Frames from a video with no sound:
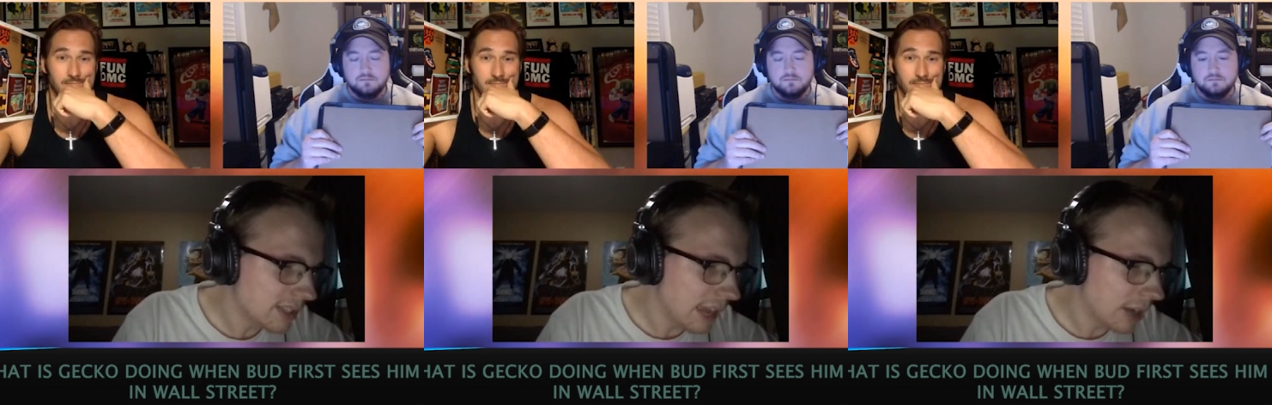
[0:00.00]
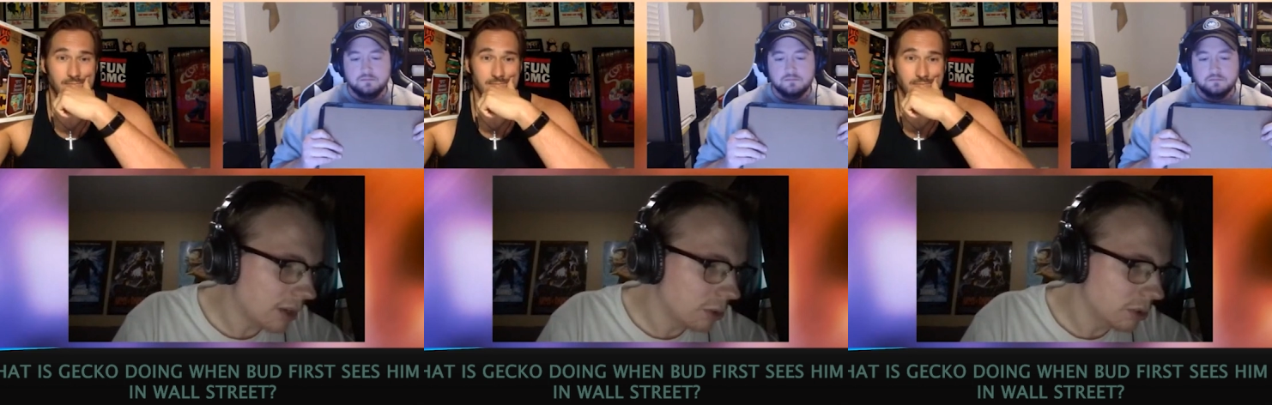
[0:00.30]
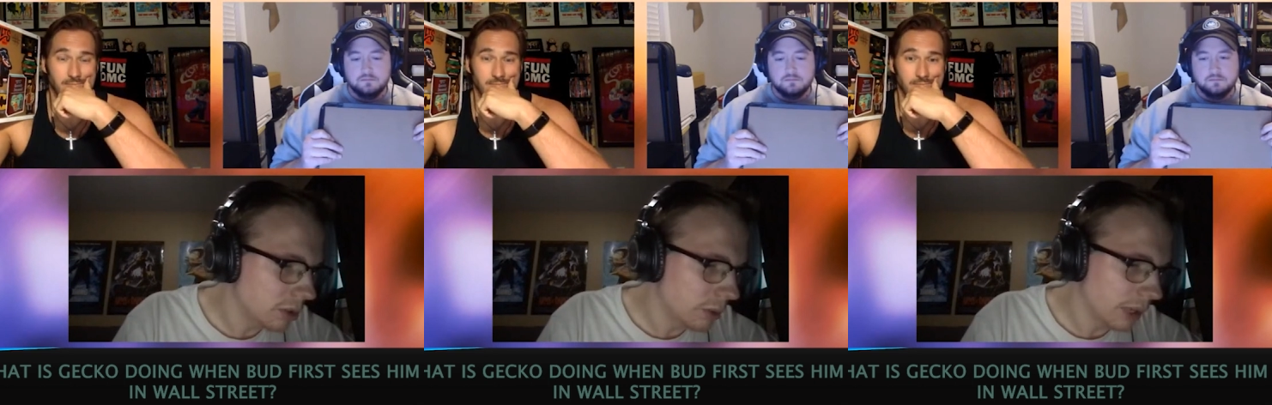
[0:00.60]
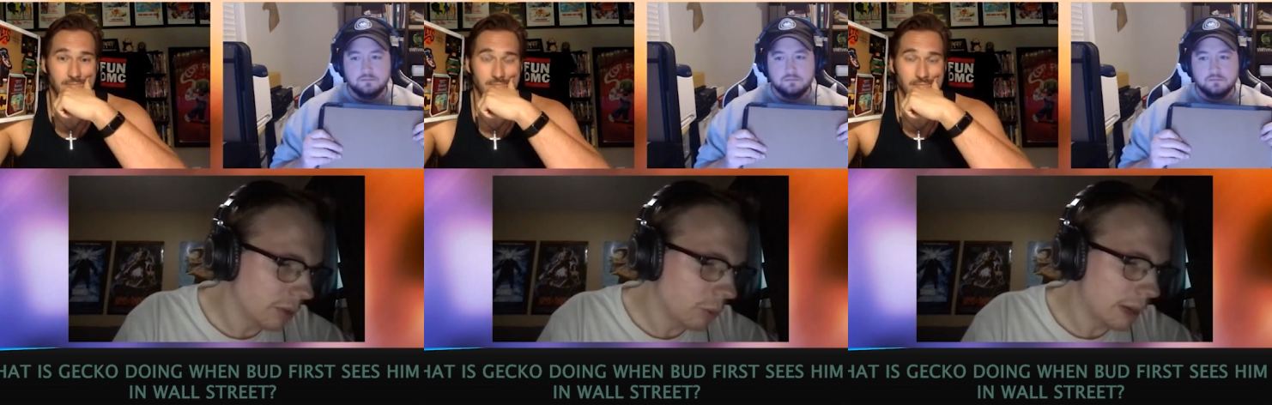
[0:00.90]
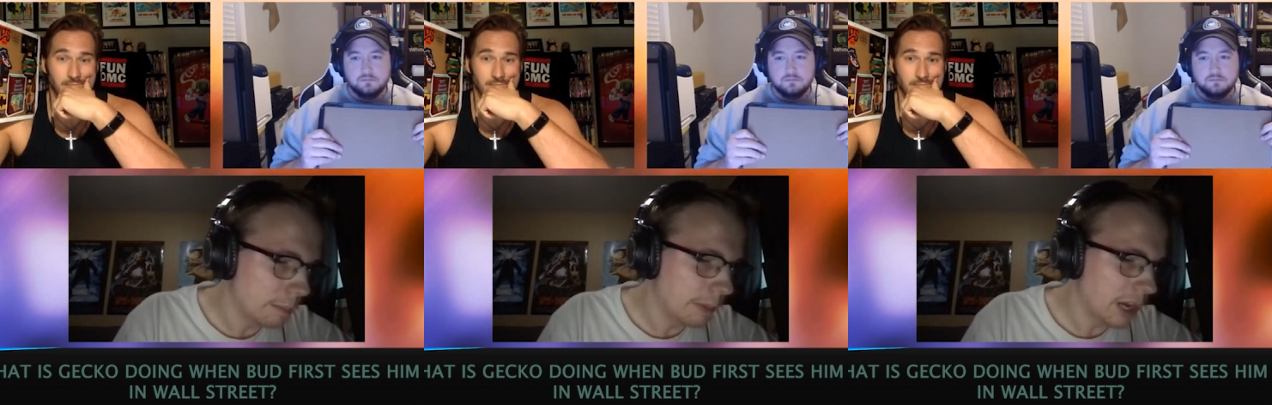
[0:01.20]
Speaker 1: Gekko doing
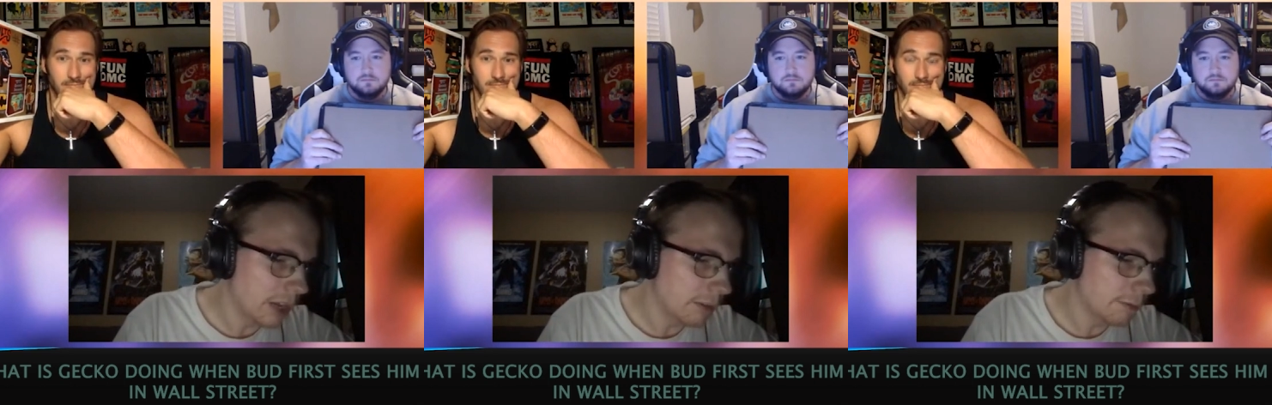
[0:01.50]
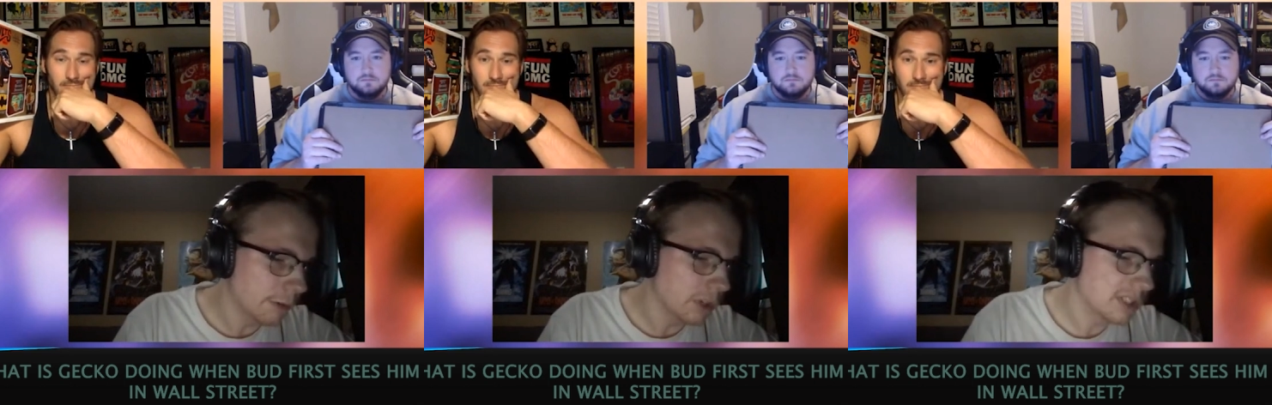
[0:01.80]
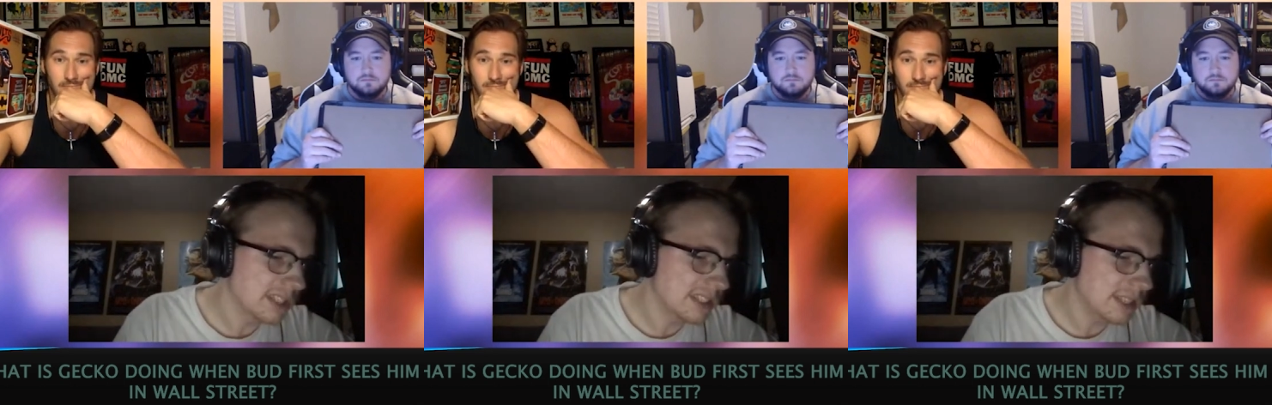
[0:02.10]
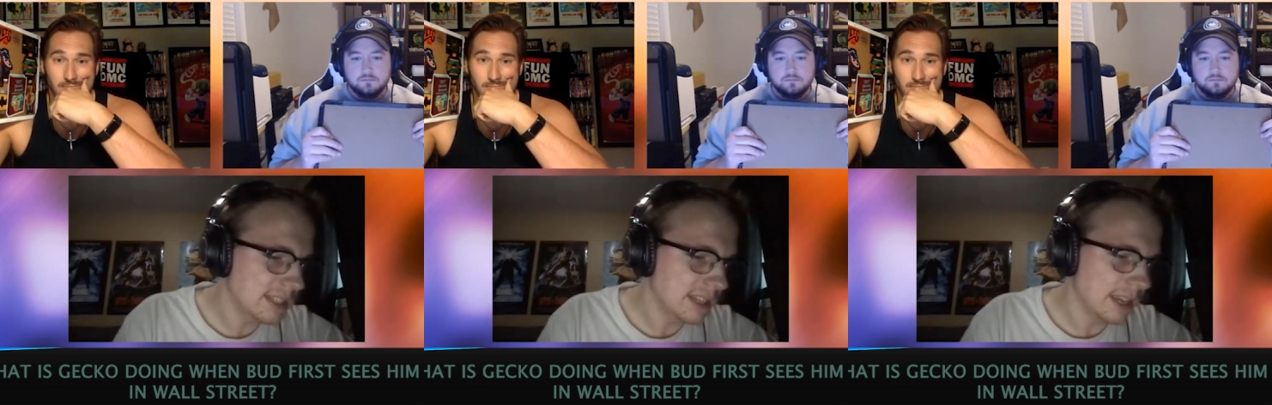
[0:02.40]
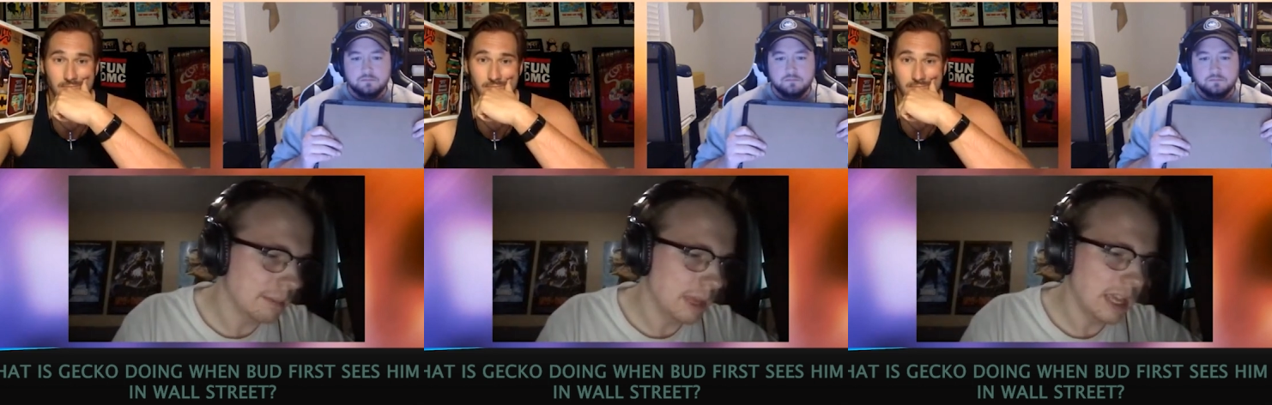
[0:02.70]
when Bud first sees
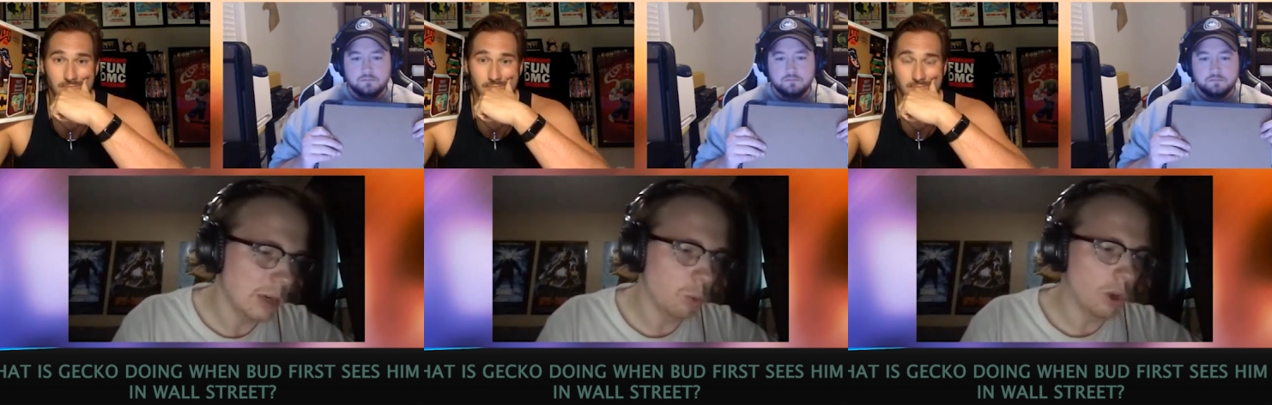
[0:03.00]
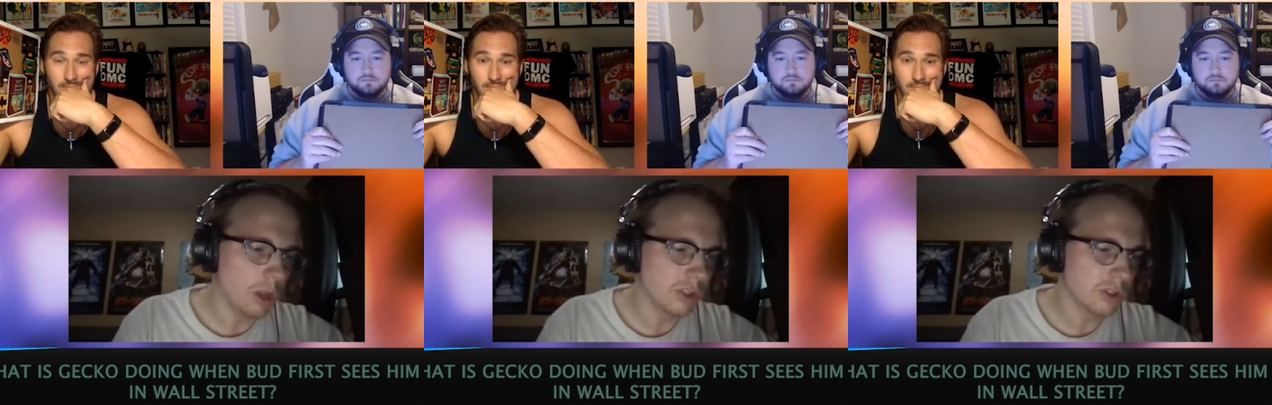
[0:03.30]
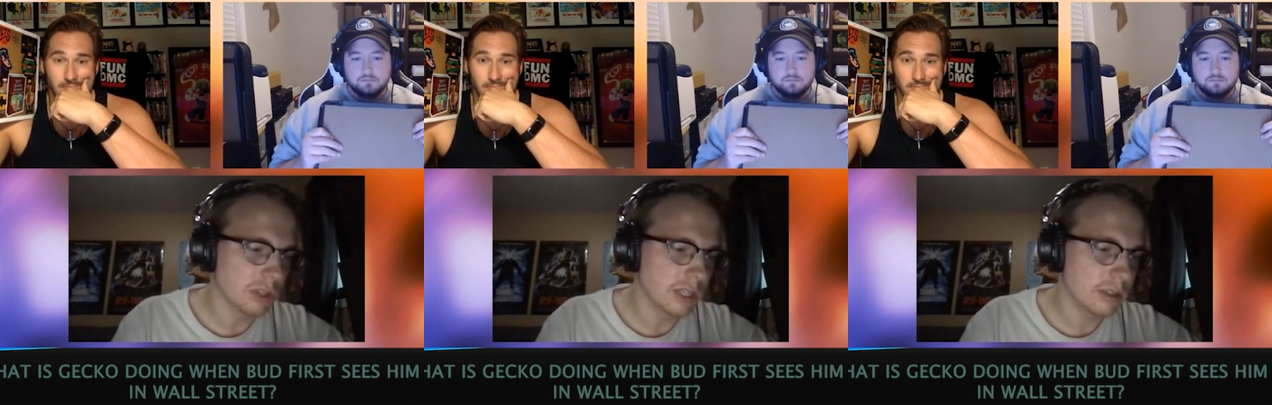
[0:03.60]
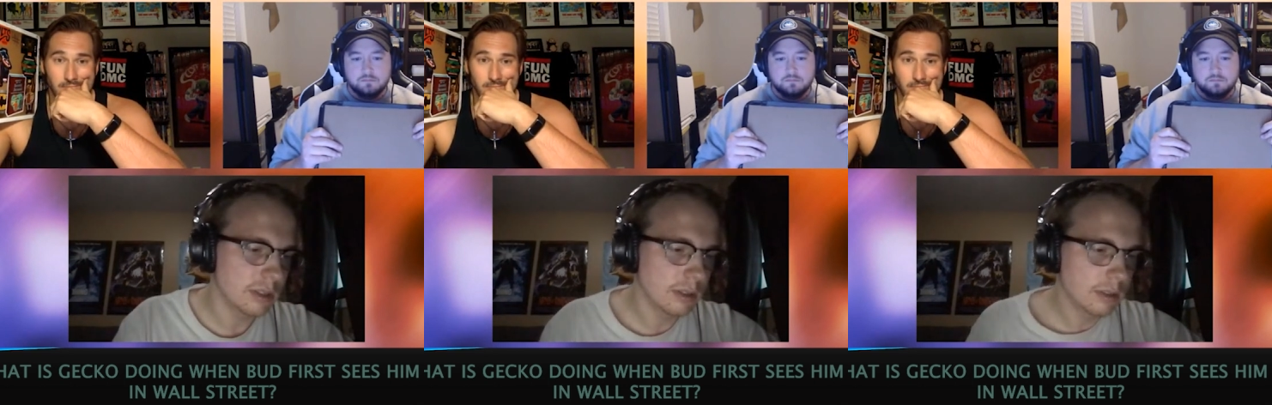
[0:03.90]
him in Wall Street?